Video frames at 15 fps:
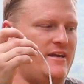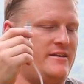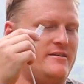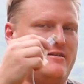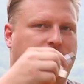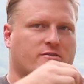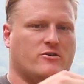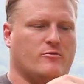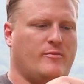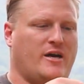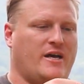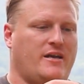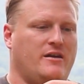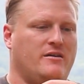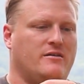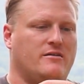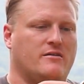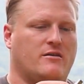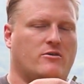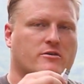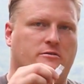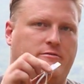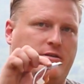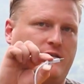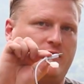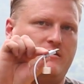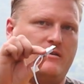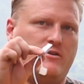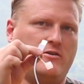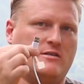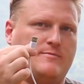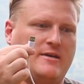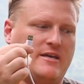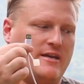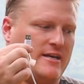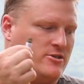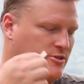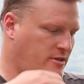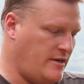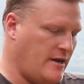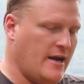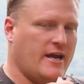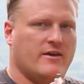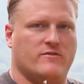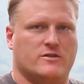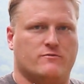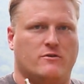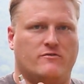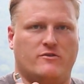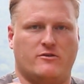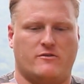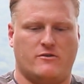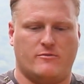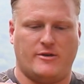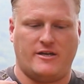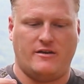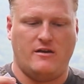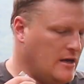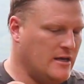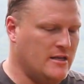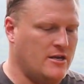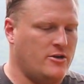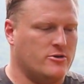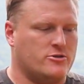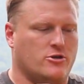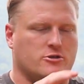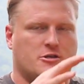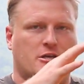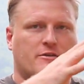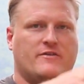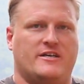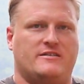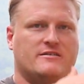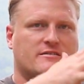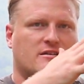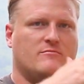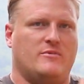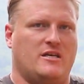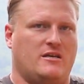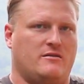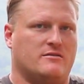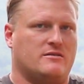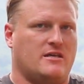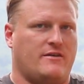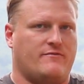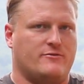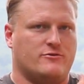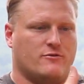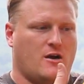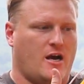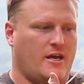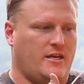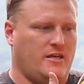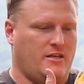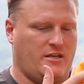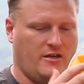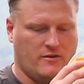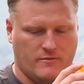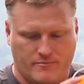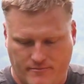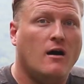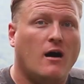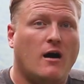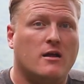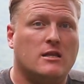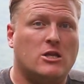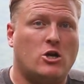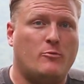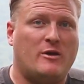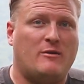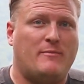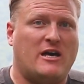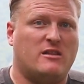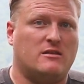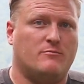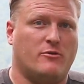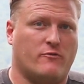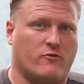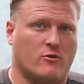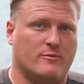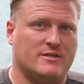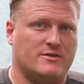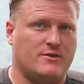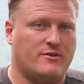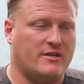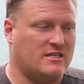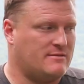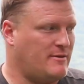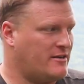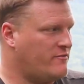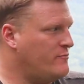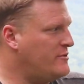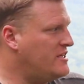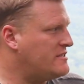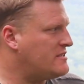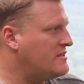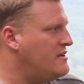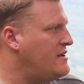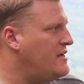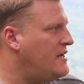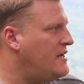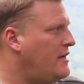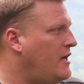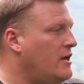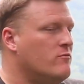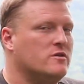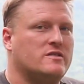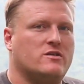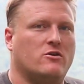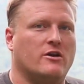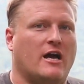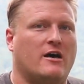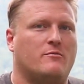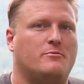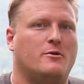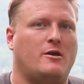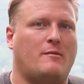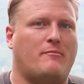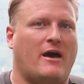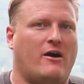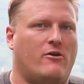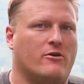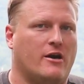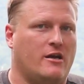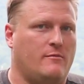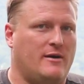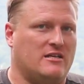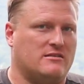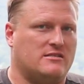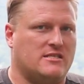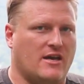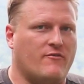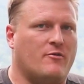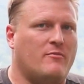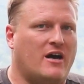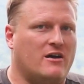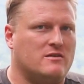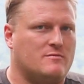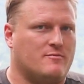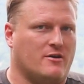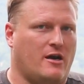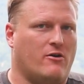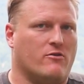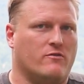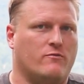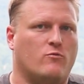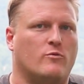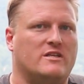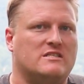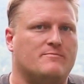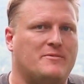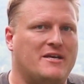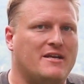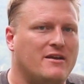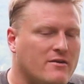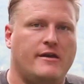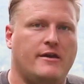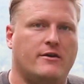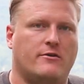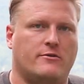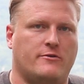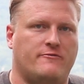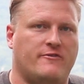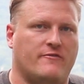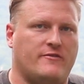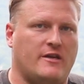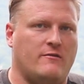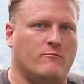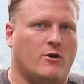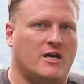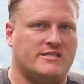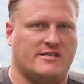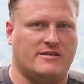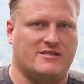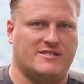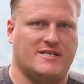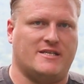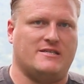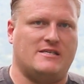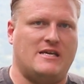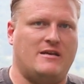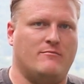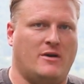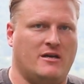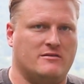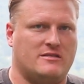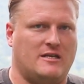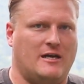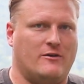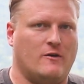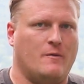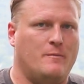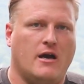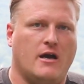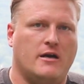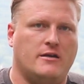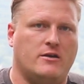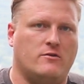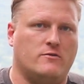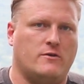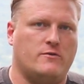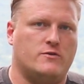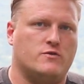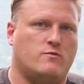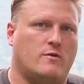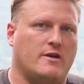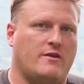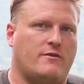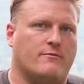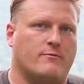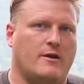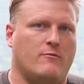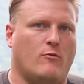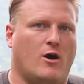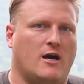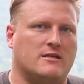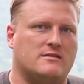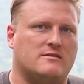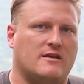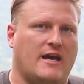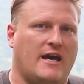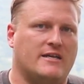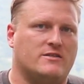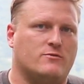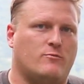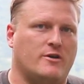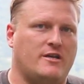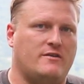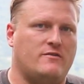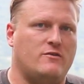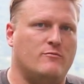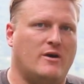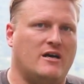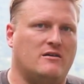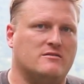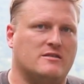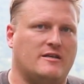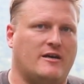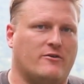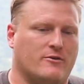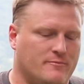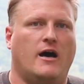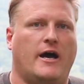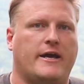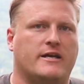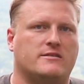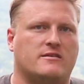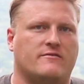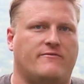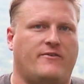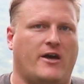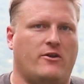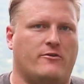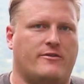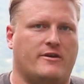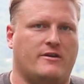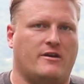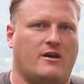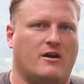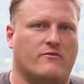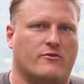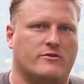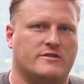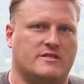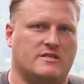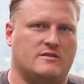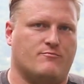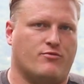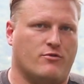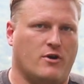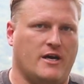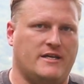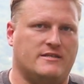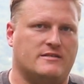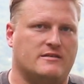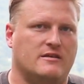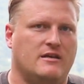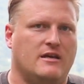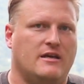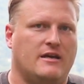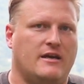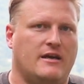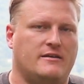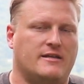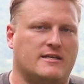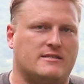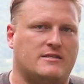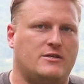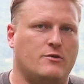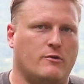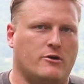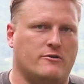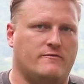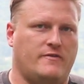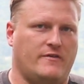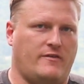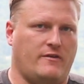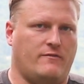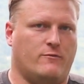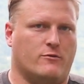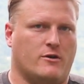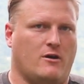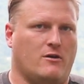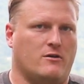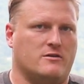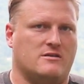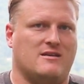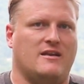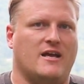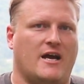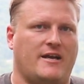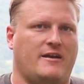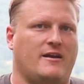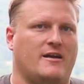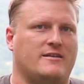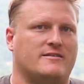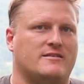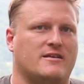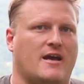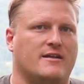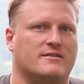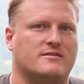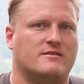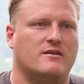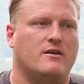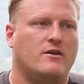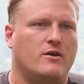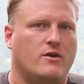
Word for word: into the turbine, although this is a USB connection and I have a 12 volt turbine. And then your charging devices can be safe and dry in here. A little bit about the performance you can expect from this. It will start outputting power at about seven miles per hour of wind speed. It'll do 15 watts at 16 miles an hour and it'll do 23 watts at 22 miles an hour. I guess the final thing to cover is its price, and that's $254.99